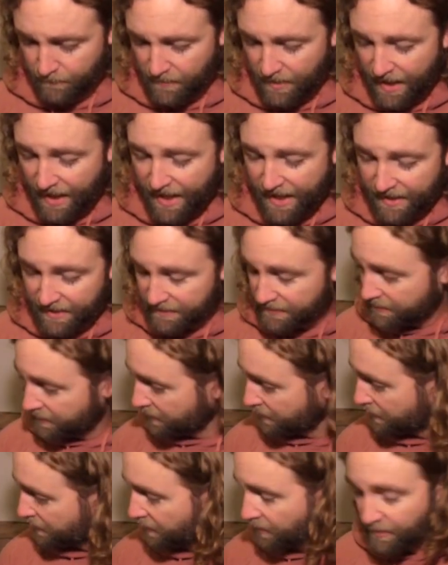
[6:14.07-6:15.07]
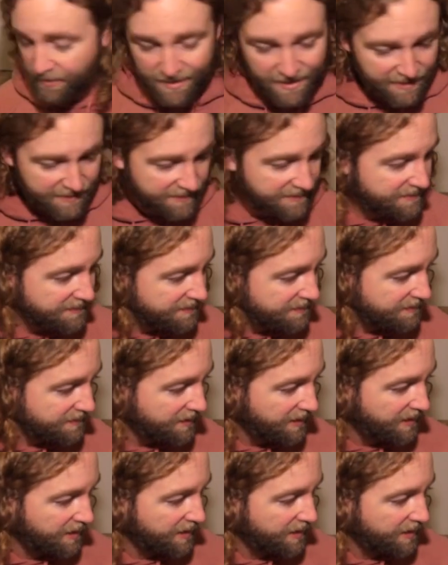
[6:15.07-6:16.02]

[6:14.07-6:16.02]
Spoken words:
And this